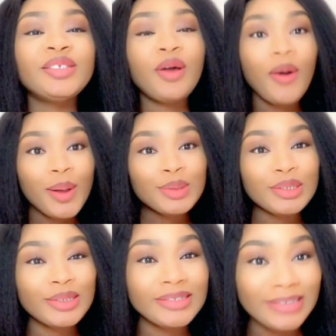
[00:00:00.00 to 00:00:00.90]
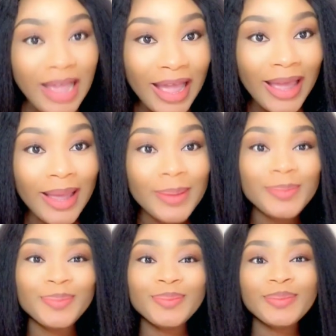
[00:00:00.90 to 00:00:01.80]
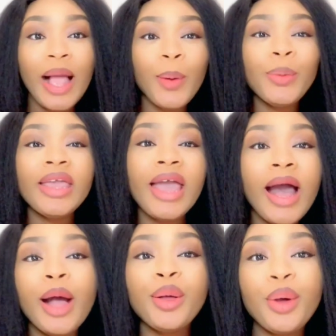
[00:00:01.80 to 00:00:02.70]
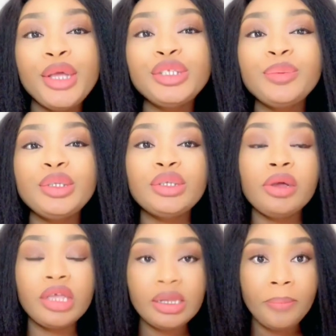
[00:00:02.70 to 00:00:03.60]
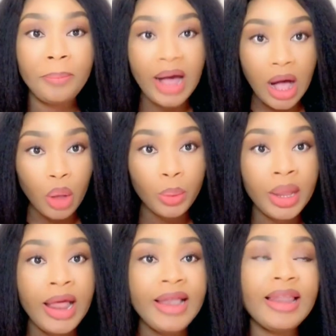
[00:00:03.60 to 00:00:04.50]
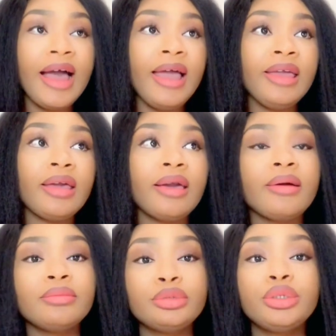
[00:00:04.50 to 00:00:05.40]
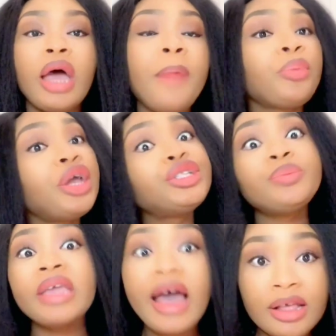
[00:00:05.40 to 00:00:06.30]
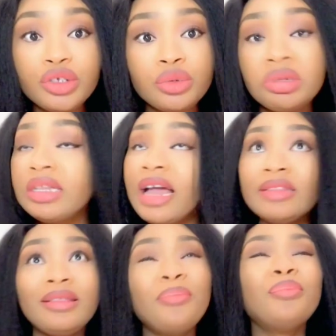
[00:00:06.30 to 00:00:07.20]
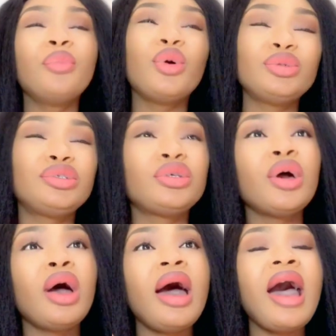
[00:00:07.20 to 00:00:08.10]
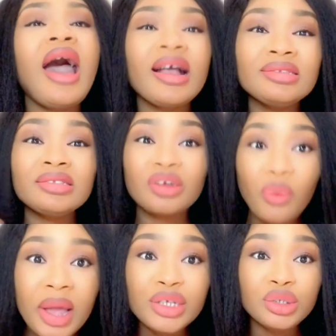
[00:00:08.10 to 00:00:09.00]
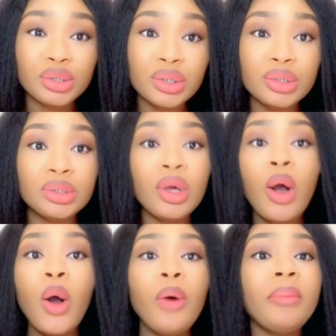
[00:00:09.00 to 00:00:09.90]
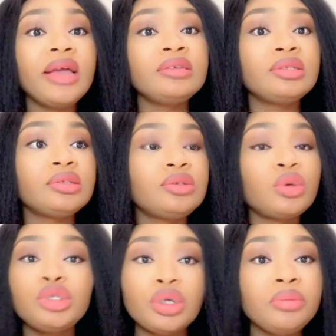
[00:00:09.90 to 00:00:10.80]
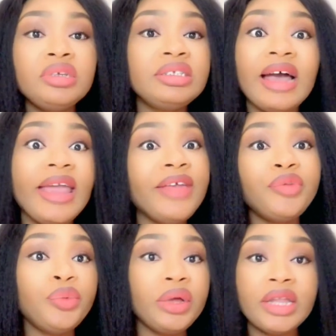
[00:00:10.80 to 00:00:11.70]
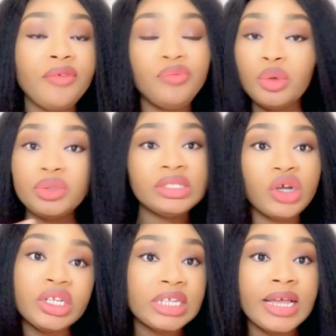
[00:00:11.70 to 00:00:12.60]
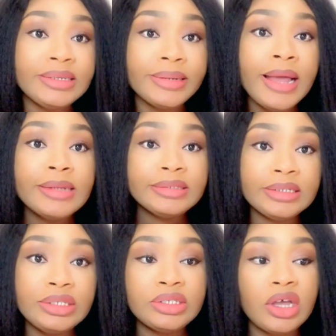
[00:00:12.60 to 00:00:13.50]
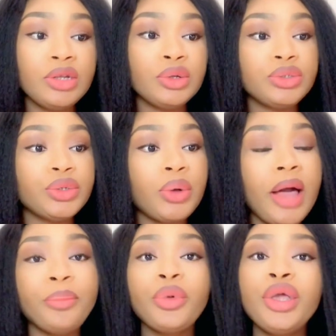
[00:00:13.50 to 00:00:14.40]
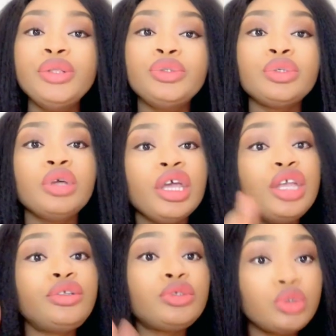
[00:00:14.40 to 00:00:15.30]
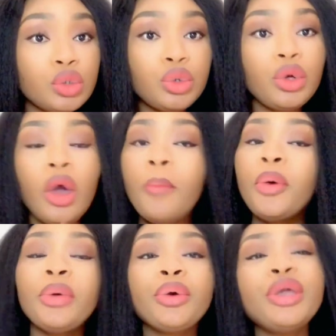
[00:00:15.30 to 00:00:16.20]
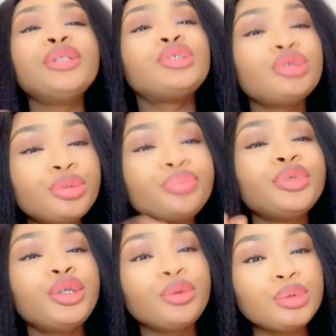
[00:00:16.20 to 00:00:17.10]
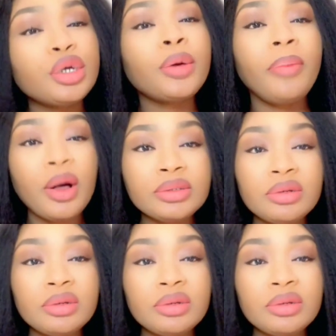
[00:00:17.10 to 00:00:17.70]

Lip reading: So today we are going to be talking about I'm going to be answering the most asked question on my social media, even when I've not started this channel. So it's two, but we're going to talk about it.